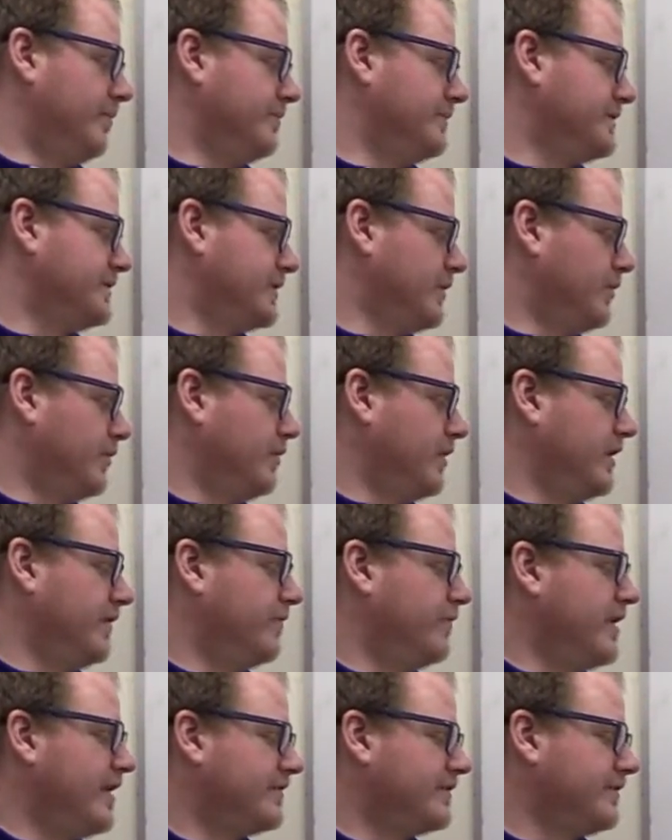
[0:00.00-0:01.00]
So if
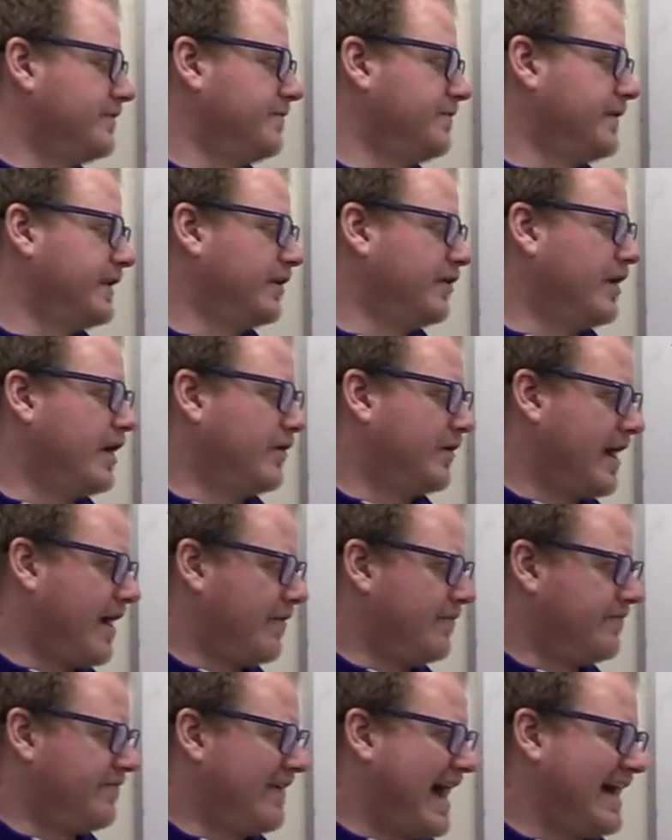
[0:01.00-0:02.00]
we have to figure out
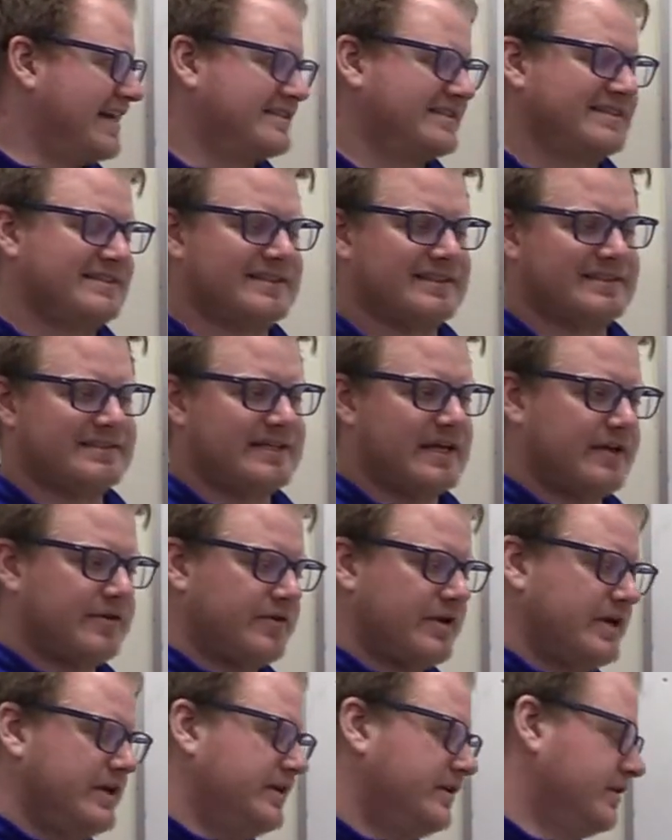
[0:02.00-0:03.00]
how fast it's
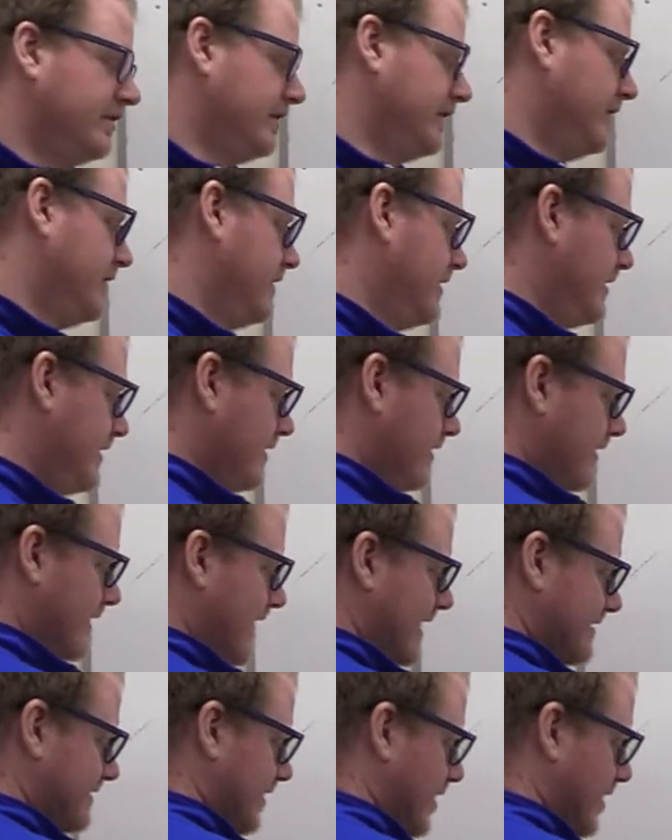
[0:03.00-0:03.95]
accelerating, that's